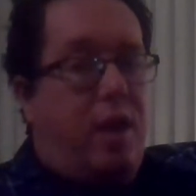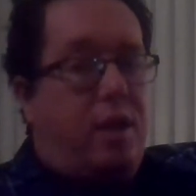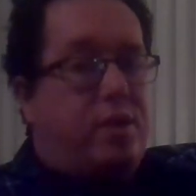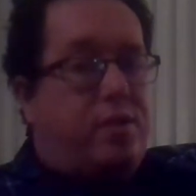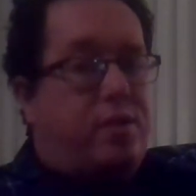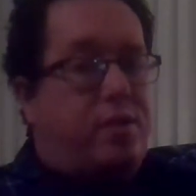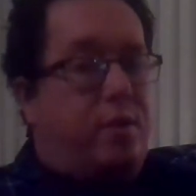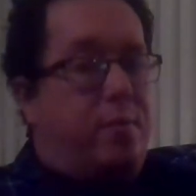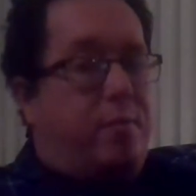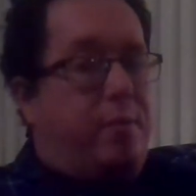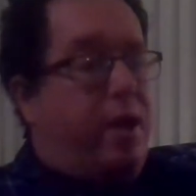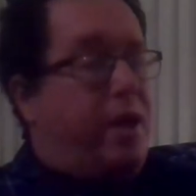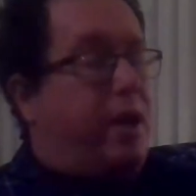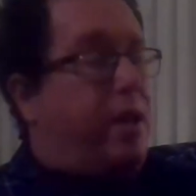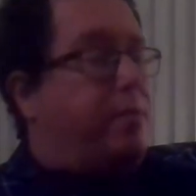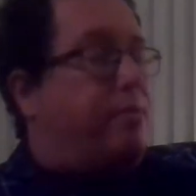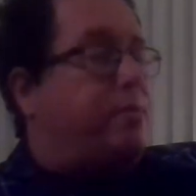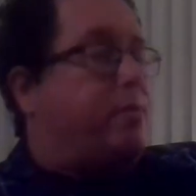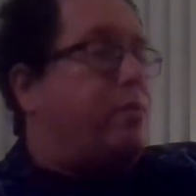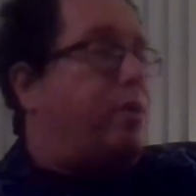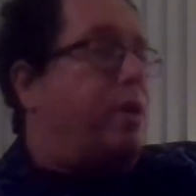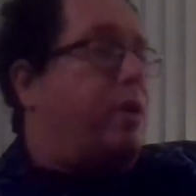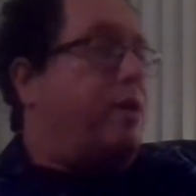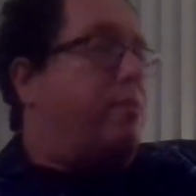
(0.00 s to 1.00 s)
So my
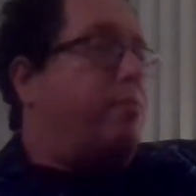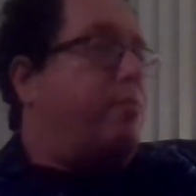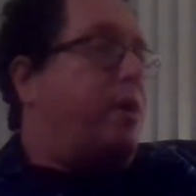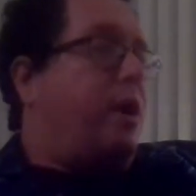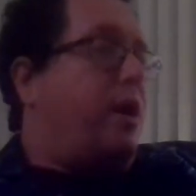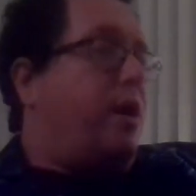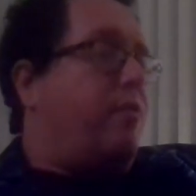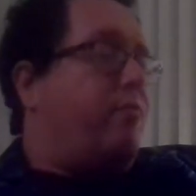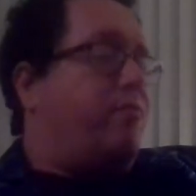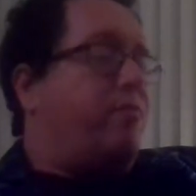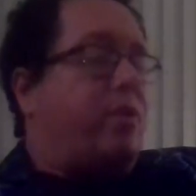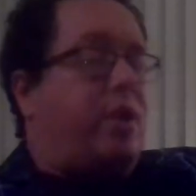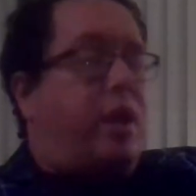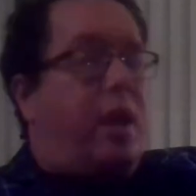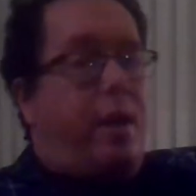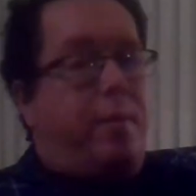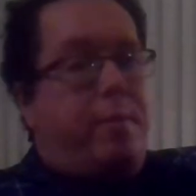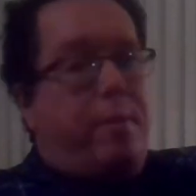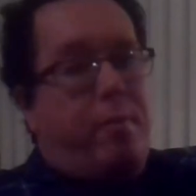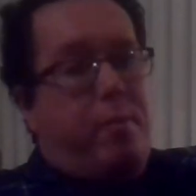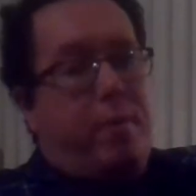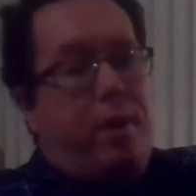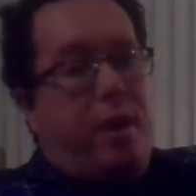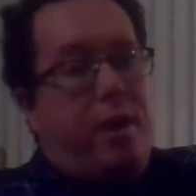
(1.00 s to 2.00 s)
name's Randy Brown for
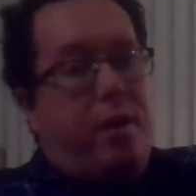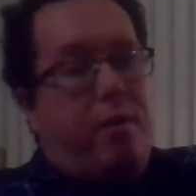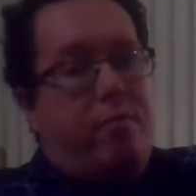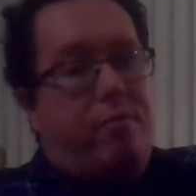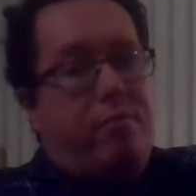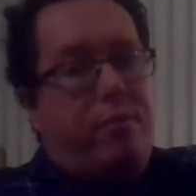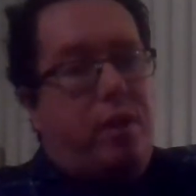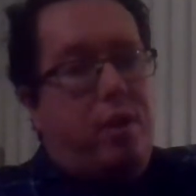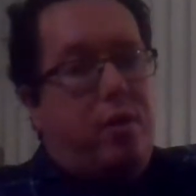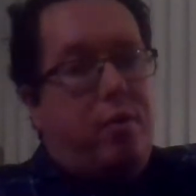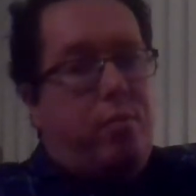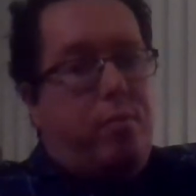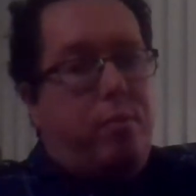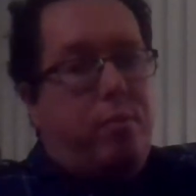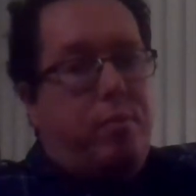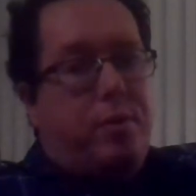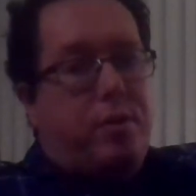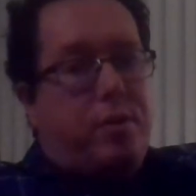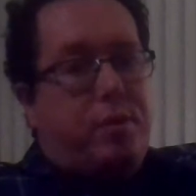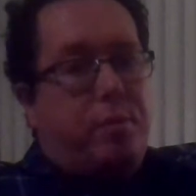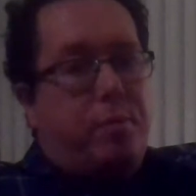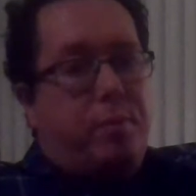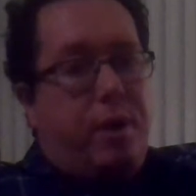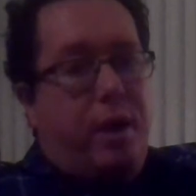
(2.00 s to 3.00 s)
Cameo Man and Vlogging with
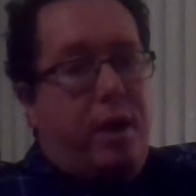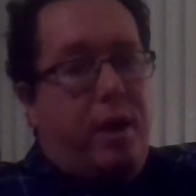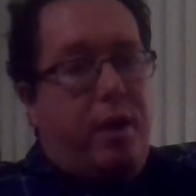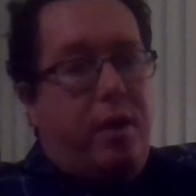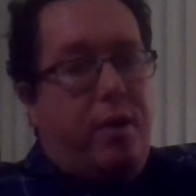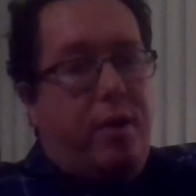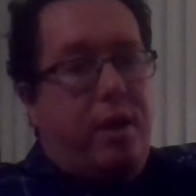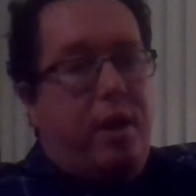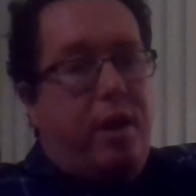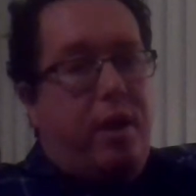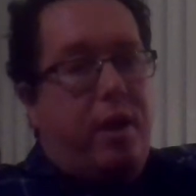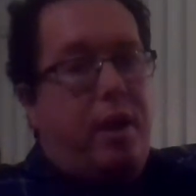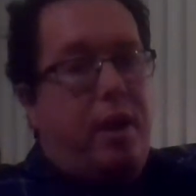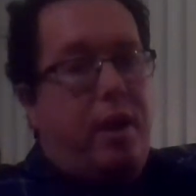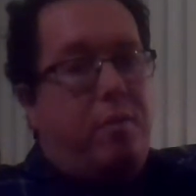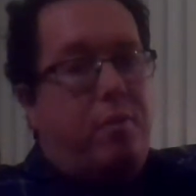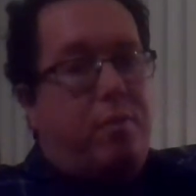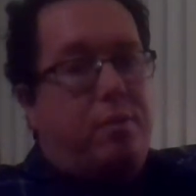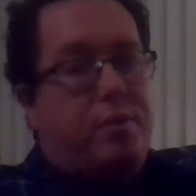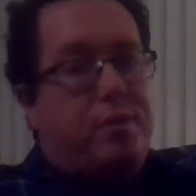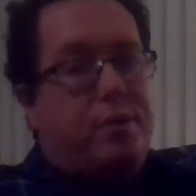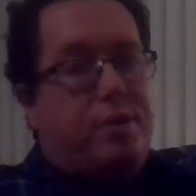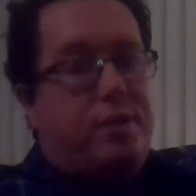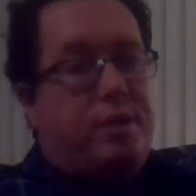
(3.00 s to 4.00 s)
Mr. Brown, and I
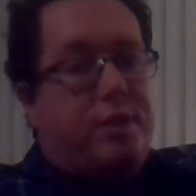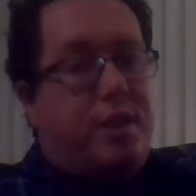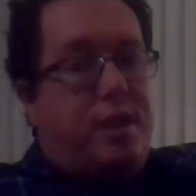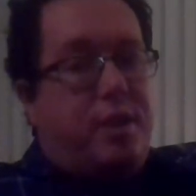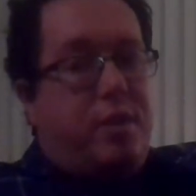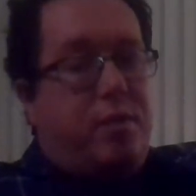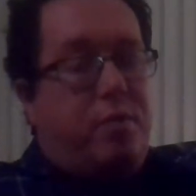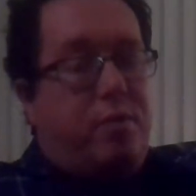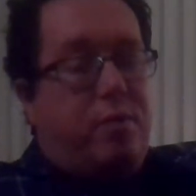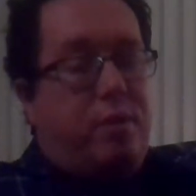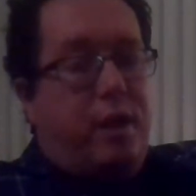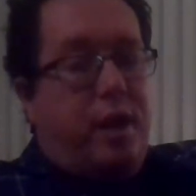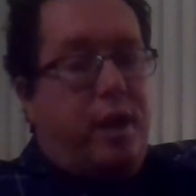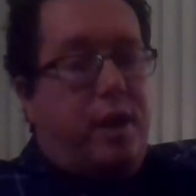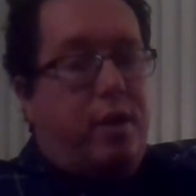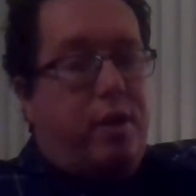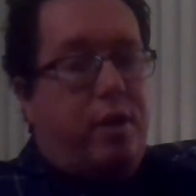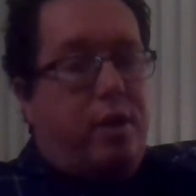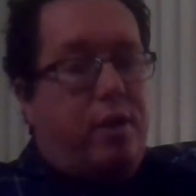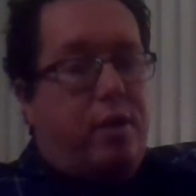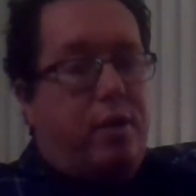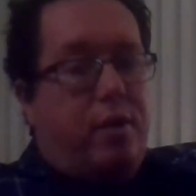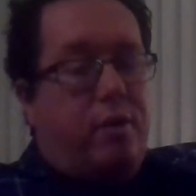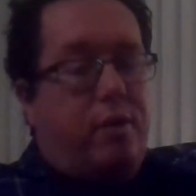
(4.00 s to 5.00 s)
will see you
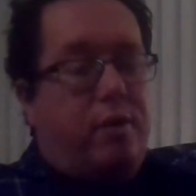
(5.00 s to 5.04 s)
later.